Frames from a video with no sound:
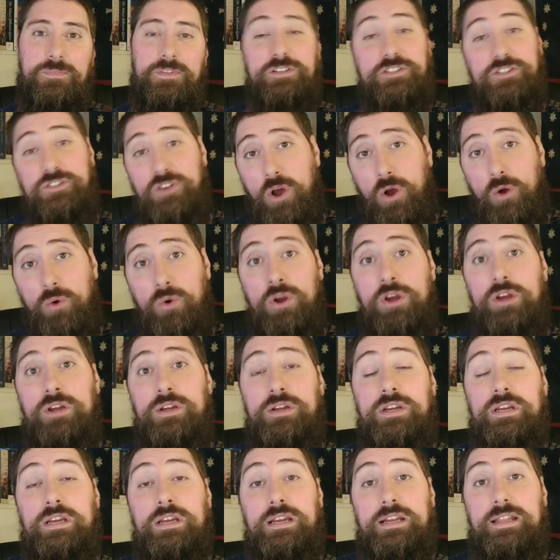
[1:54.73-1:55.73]
So
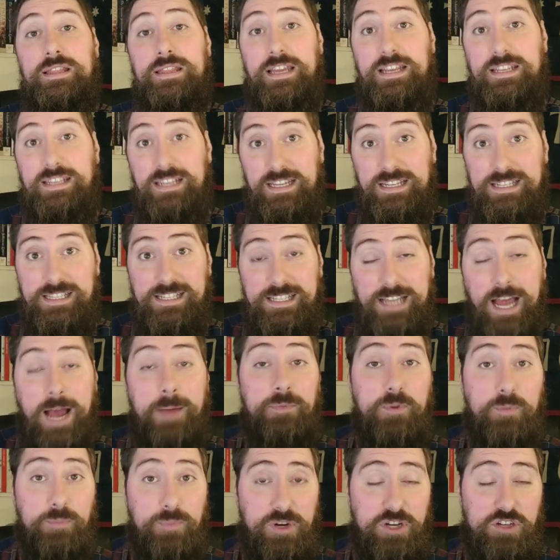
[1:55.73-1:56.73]
they did
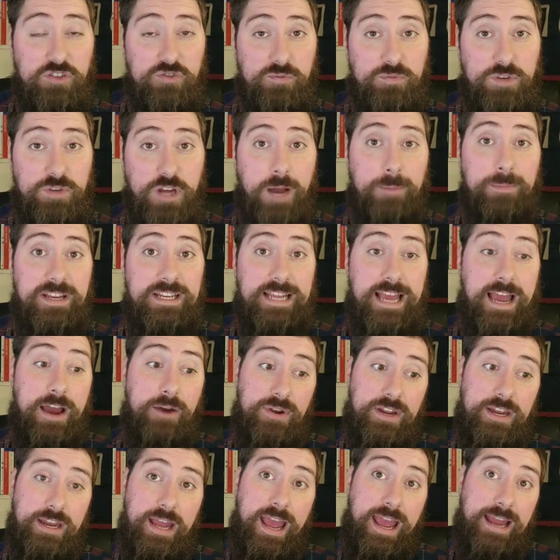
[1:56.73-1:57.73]
stop the British from coming
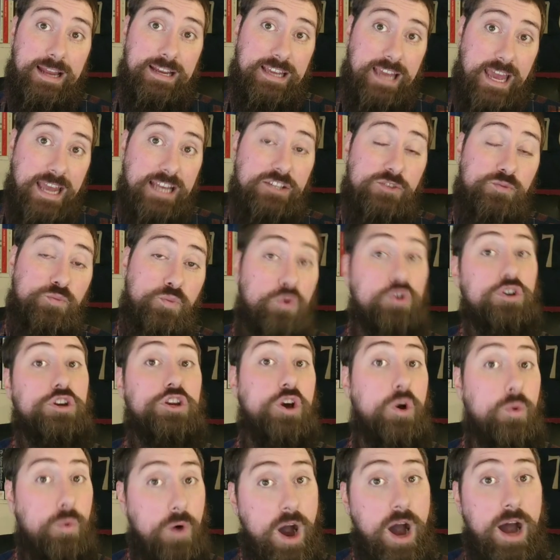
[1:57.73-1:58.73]
down, and Gates
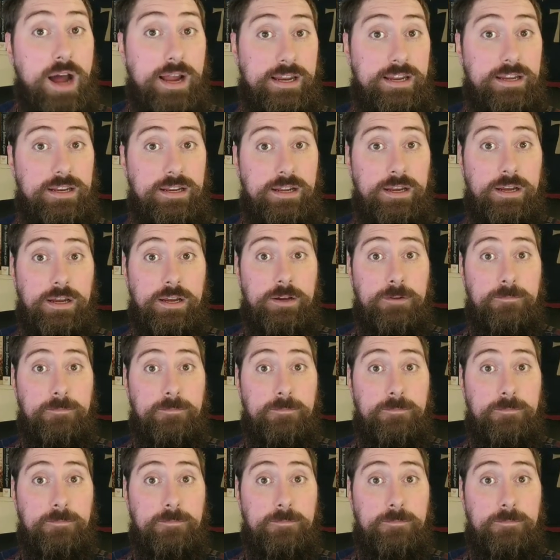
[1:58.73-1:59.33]
would go on and